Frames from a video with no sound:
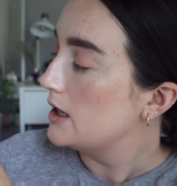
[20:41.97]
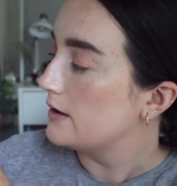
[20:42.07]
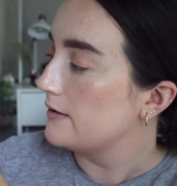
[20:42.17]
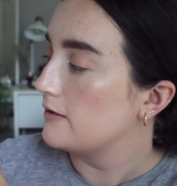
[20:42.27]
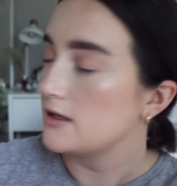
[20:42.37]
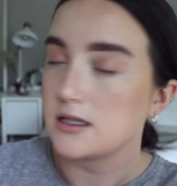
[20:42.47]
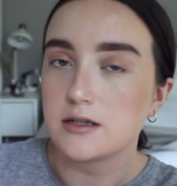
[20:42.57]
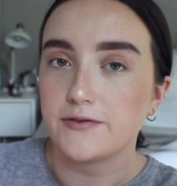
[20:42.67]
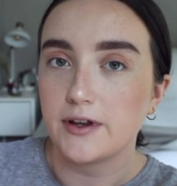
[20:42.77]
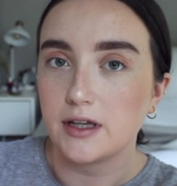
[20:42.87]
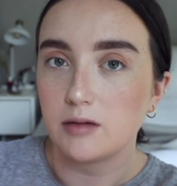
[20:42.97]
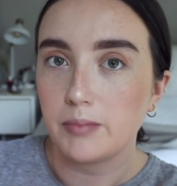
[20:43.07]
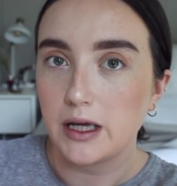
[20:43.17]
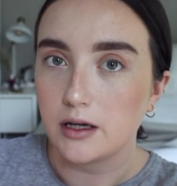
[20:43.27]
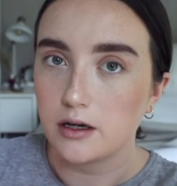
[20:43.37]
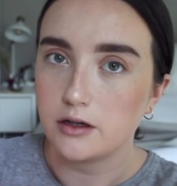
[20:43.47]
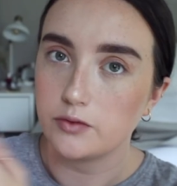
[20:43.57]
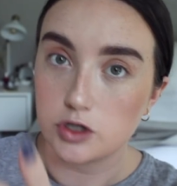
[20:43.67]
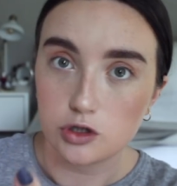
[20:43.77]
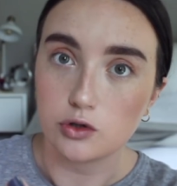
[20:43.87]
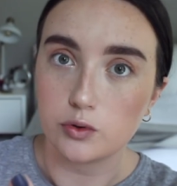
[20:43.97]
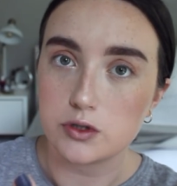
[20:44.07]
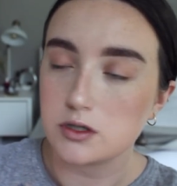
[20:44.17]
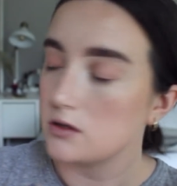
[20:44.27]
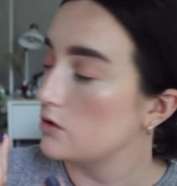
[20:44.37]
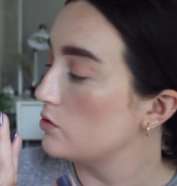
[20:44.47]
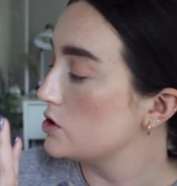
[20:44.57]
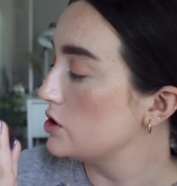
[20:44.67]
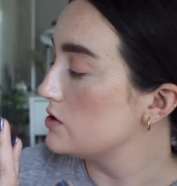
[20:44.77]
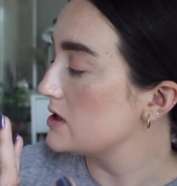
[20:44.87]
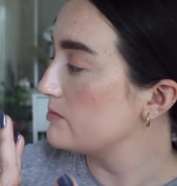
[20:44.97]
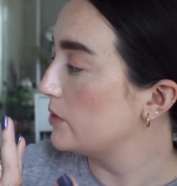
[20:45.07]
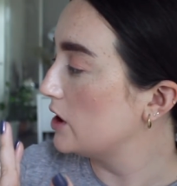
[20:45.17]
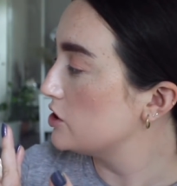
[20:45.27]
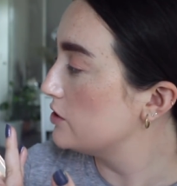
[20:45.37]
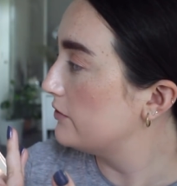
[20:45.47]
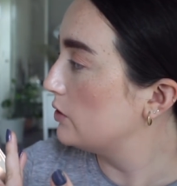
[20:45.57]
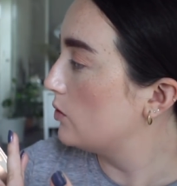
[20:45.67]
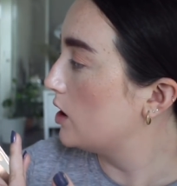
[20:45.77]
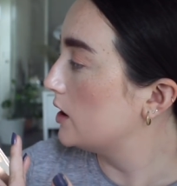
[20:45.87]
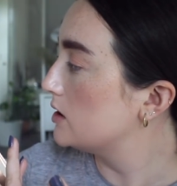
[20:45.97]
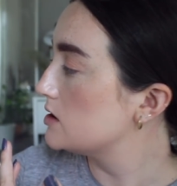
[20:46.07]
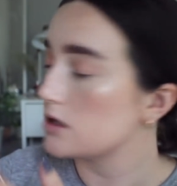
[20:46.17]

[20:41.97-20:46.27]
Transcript: And then there's this fun like pink color which you could also use as blush if you wanted.